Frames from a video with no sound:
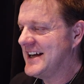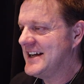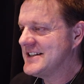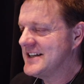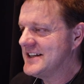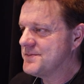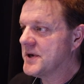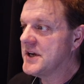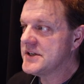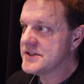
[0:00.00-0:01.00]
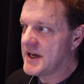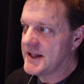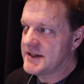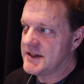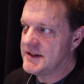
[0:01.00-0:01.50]
It's uh, it's it's because
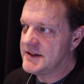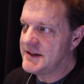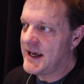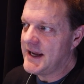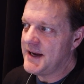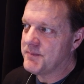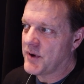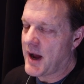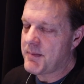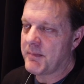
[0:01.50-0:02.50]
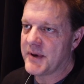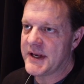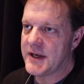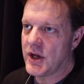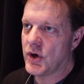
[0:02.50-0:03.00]
uh, they
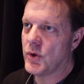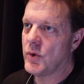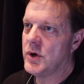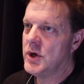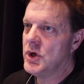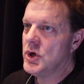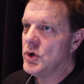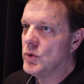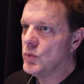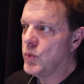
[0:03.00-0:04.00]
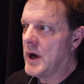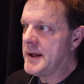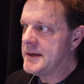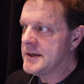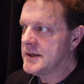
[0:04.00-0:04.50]
probably know
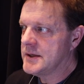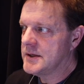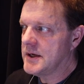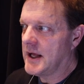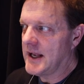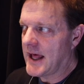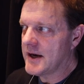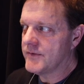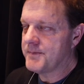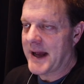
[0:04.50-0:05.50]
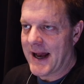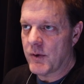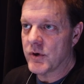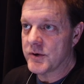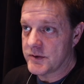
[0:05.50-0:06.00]
what a lot of
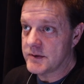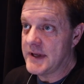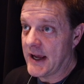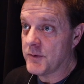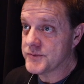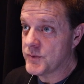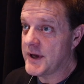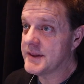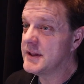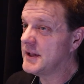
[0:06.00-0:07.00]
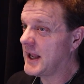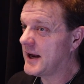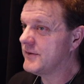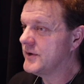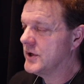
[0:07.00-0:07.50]
power helps with and a
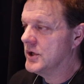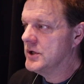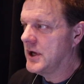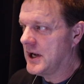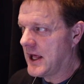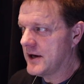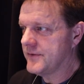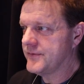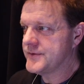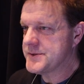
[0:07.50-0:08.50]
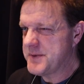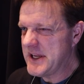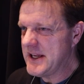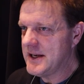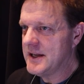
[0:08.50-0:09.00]
lot of a lot of
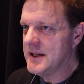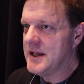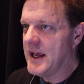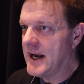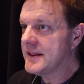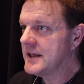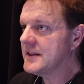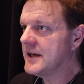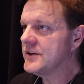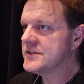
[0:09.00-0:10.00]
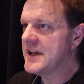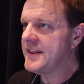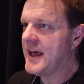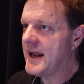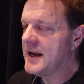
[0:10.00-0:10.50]
speed, and I think they
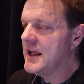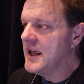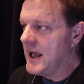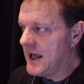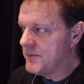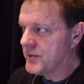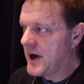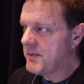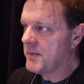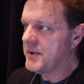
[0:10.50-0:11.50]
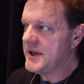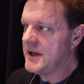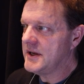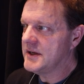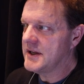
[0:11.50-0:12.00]
understand that, and
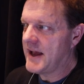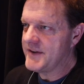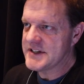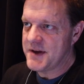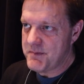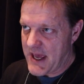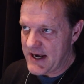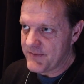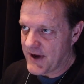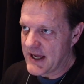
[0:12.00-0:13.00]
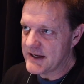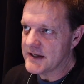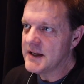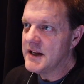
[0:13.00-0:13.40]
probably having seen Manny fight,